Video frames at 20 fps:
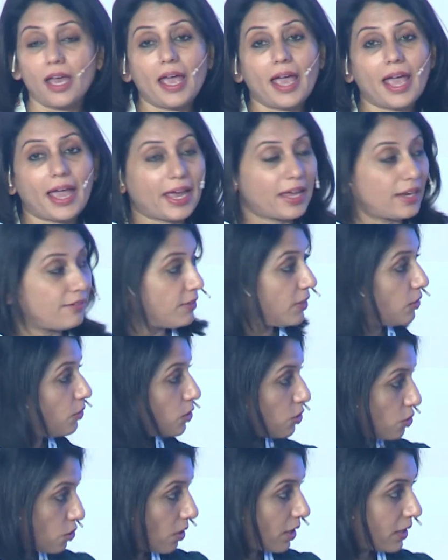And we're going to
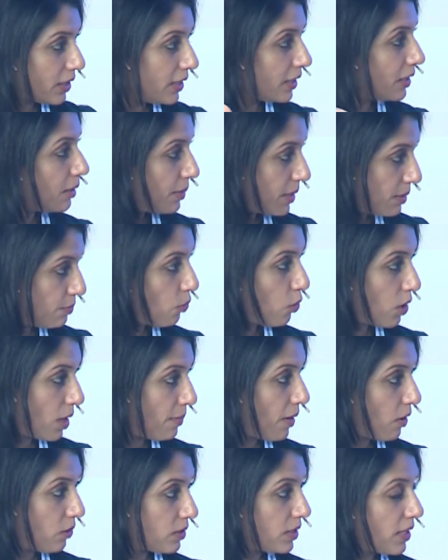talk a little bit more
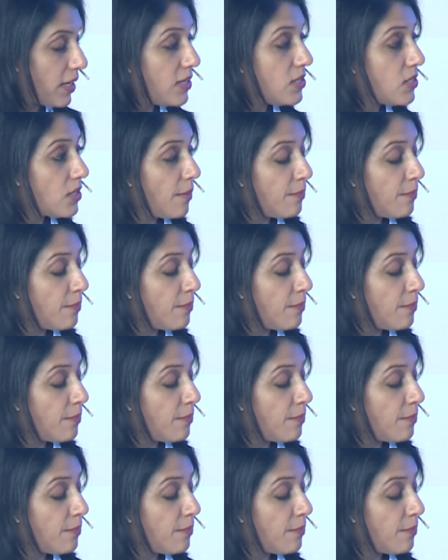about this.